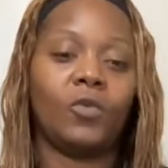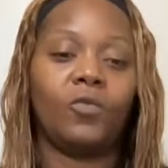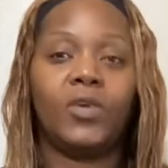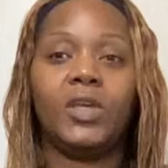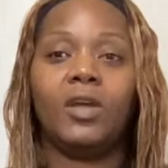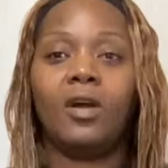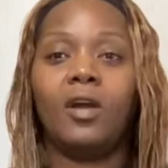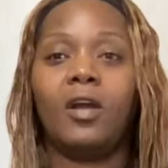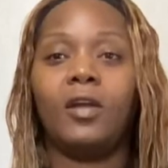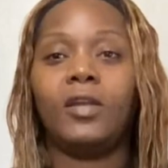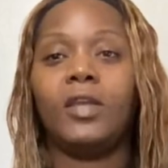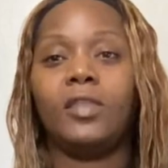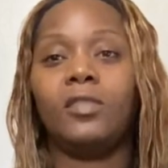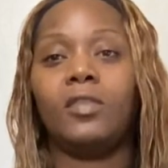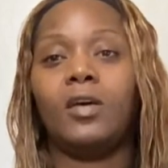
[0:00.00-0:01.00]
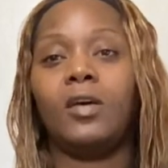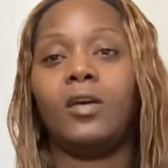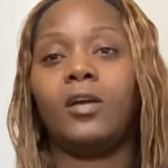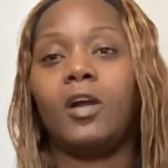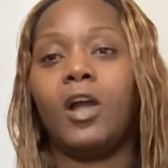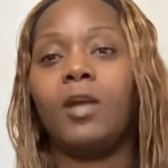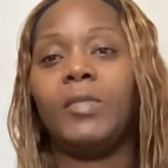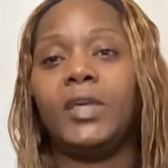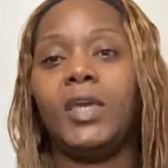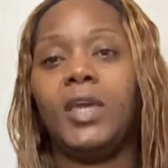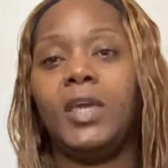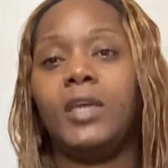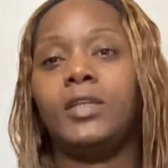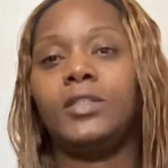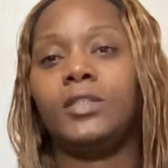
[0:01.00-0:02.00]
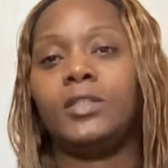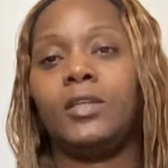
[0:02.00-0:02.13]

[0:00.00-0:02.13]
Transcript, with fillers: regarding the karma case.